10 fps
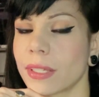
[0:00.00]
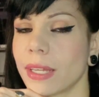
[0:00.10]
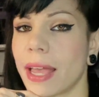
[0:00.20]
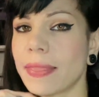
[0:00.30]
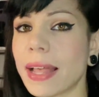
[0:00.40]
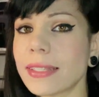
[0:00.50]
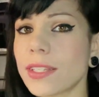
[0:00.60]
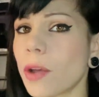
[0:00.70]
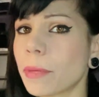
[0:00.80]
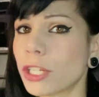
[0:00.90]
And that's
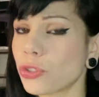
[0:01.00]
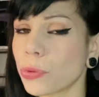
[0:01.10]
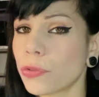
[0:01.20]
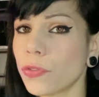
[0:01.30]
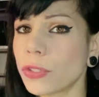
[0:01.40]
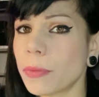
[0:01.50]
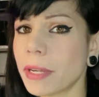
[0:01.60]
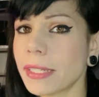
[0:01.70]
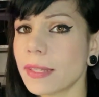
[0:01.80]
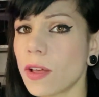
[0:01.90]
not being truthful to
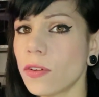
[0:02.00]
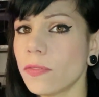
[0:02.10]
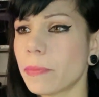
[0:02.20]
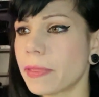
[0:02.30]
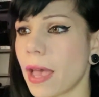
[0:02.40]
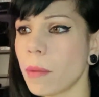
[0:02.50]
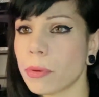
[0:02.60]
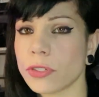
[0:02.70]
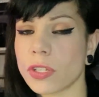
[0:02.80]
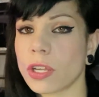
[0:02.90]
myself. But that
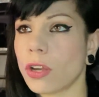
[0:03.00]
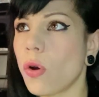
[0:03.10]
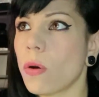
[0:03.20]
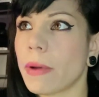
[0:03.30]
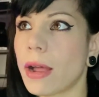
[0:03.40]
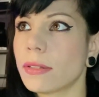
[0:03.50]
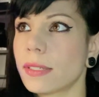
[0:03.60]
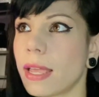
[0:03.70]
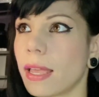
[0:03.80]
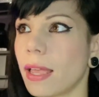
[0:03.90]
person can go around
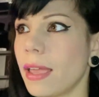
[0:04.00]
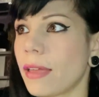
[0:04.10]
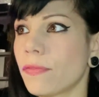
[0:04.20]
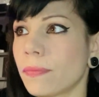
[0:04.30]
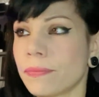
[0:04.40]
saying, hey,